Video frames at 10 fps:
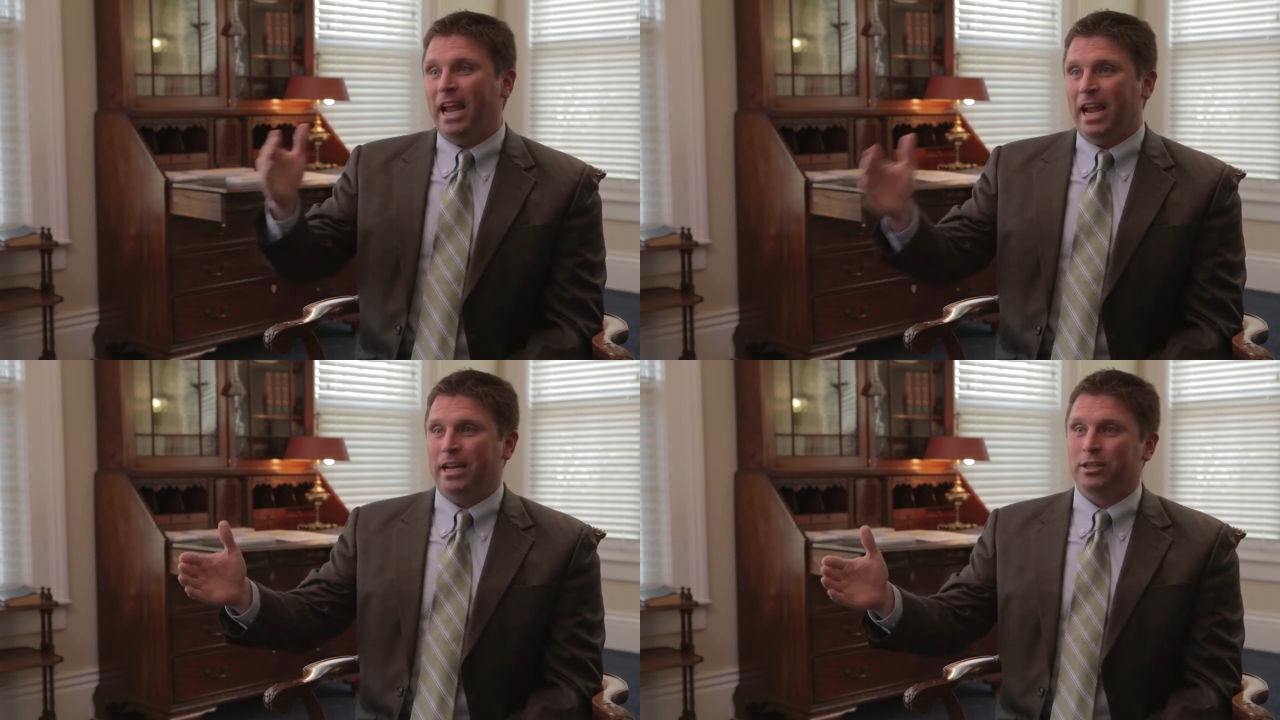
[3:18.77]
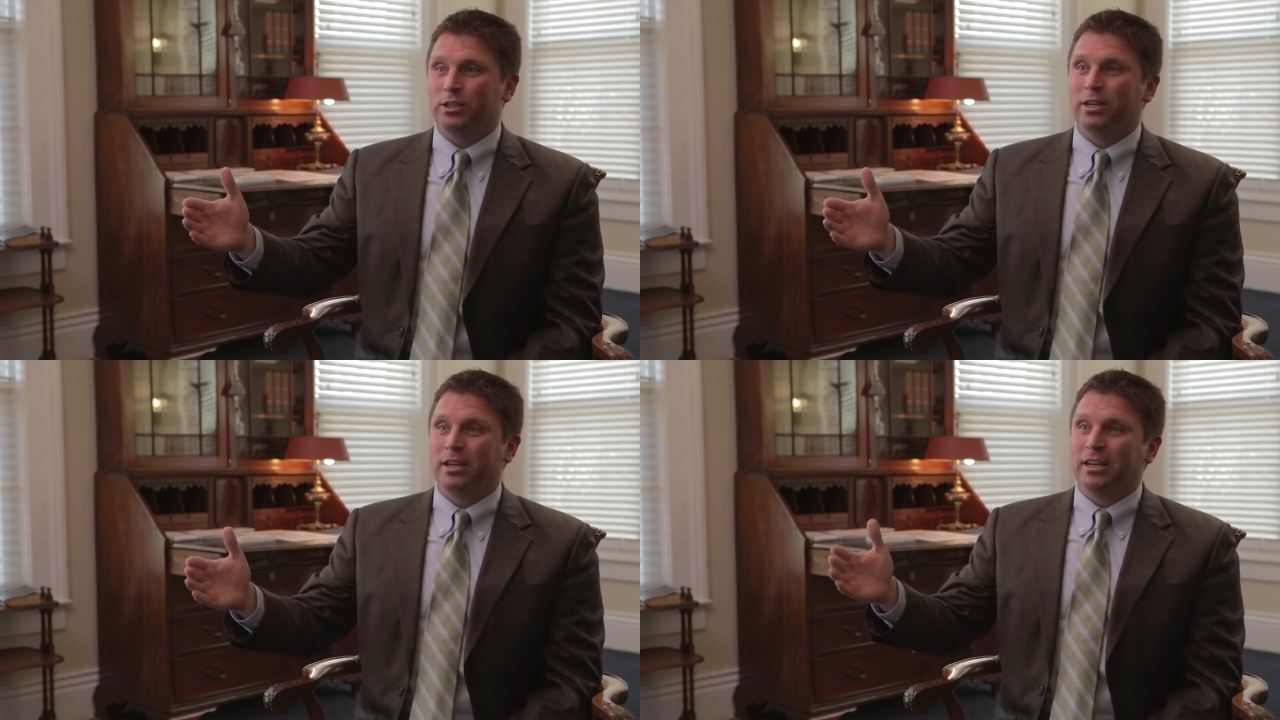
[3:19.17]

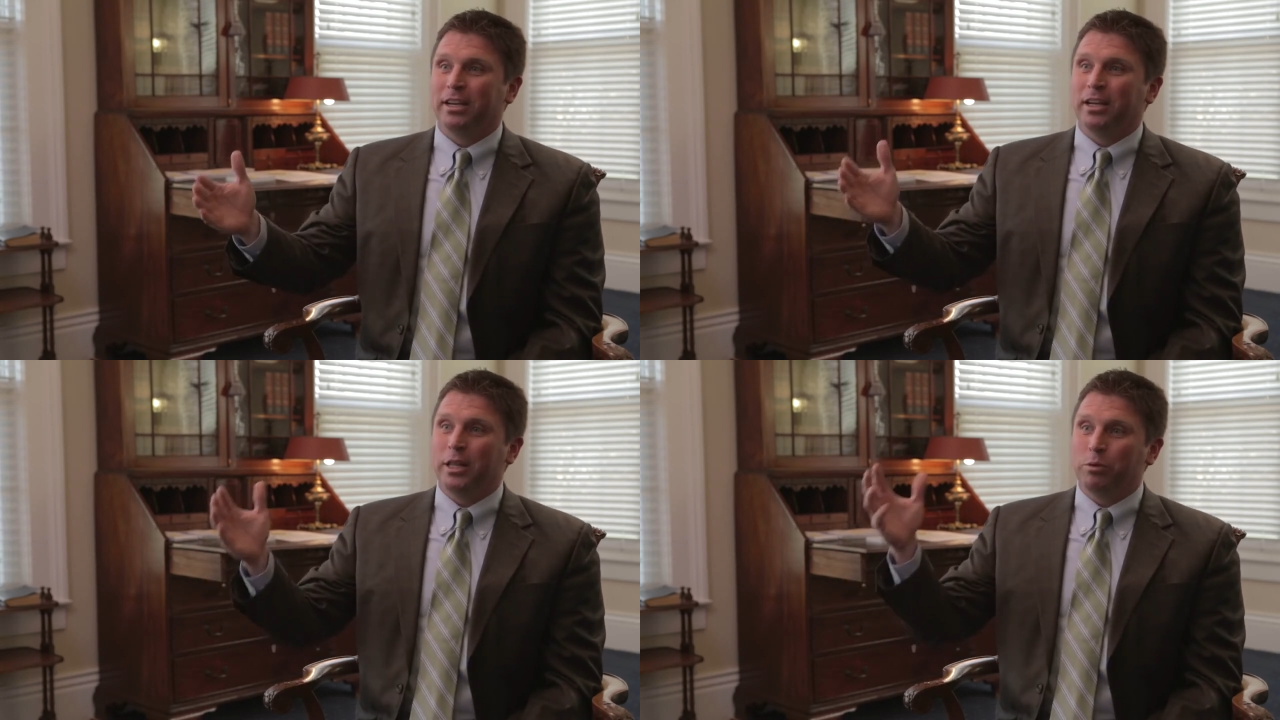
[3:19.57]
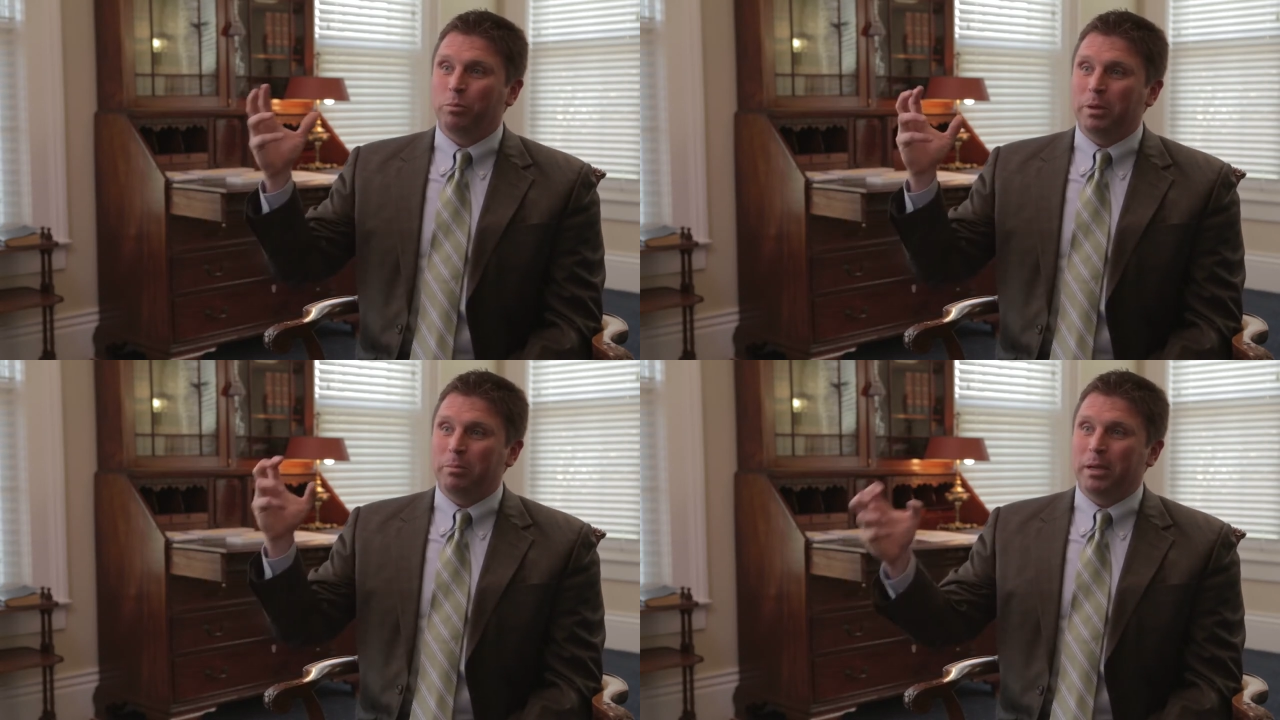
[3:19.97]
age, there
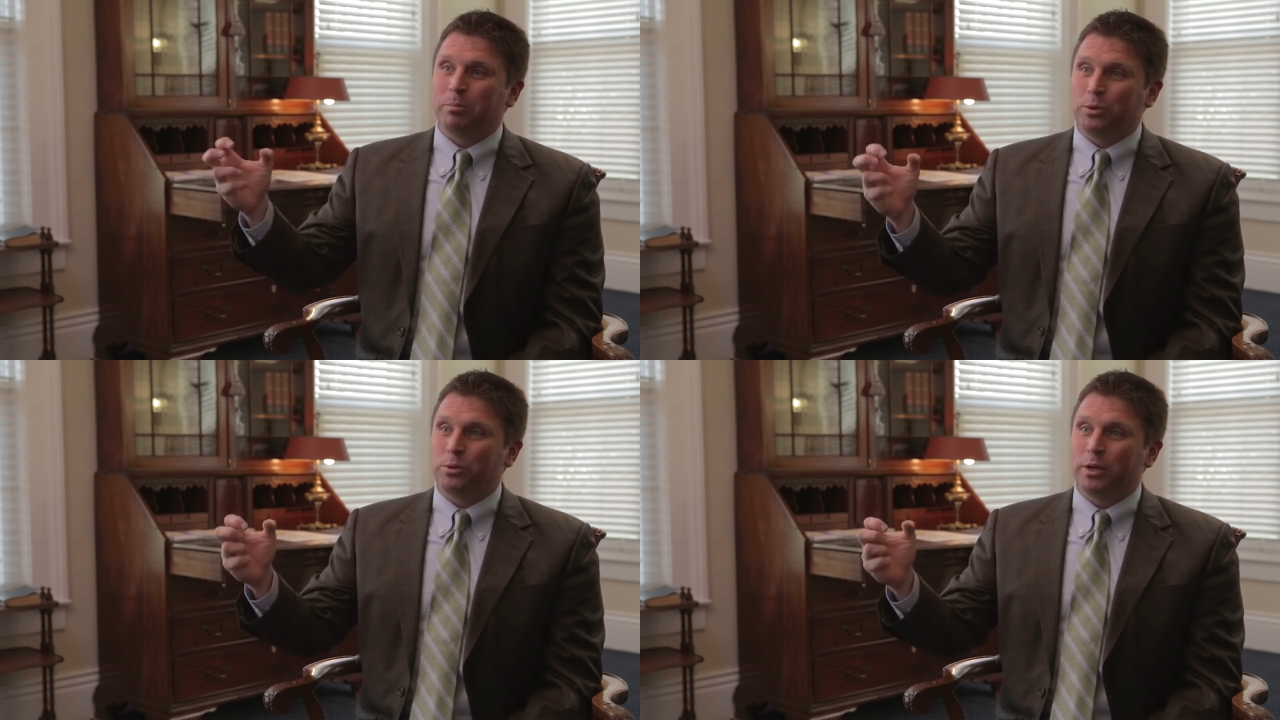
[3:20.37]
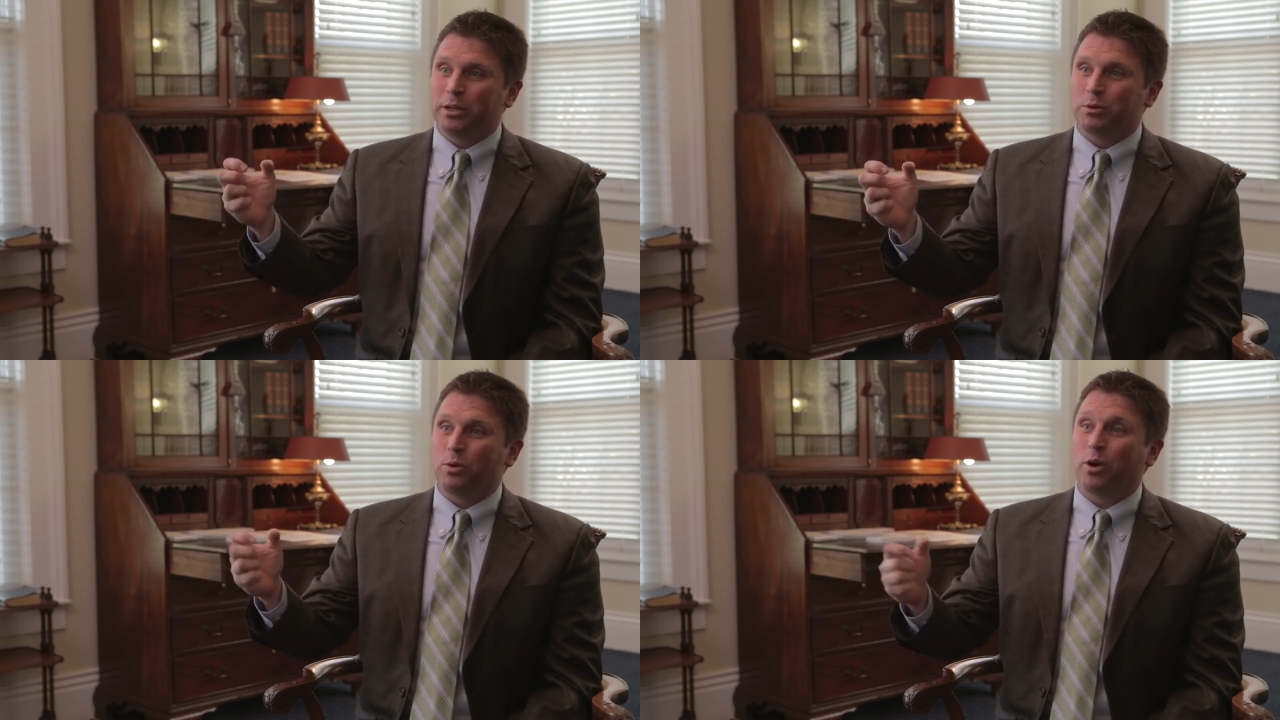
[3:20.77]
will be people who
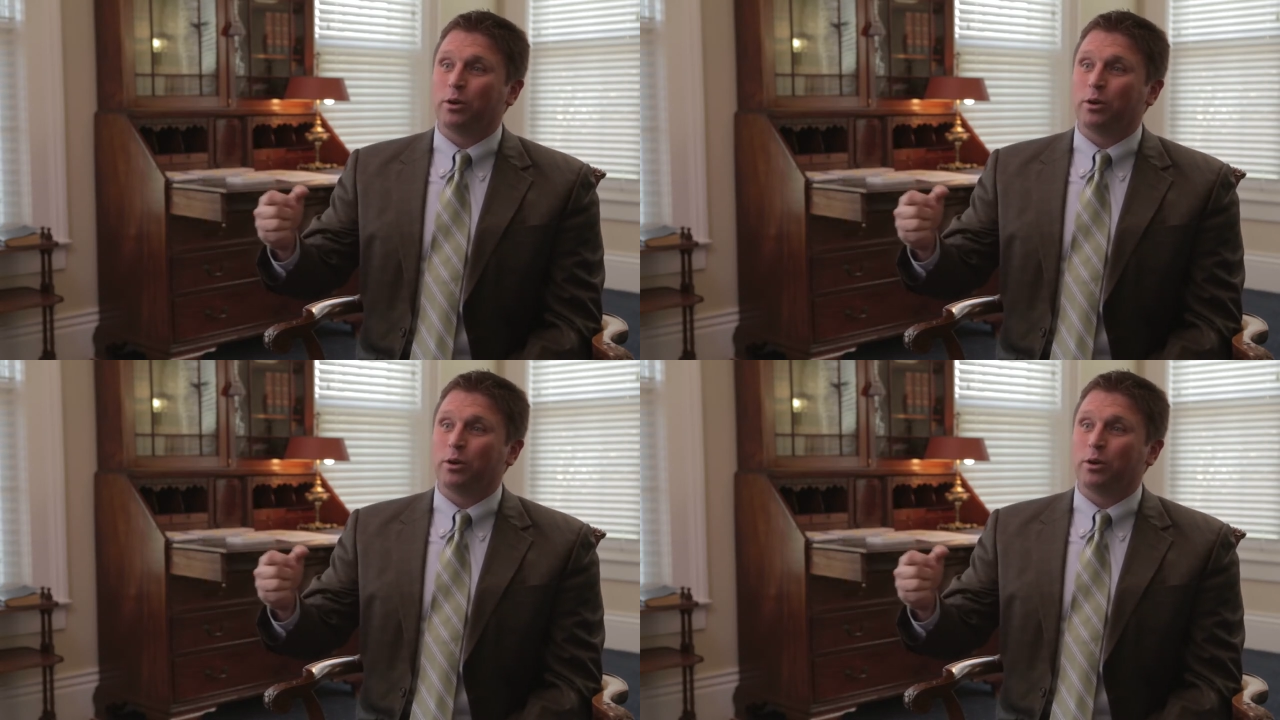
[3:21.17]
get to walk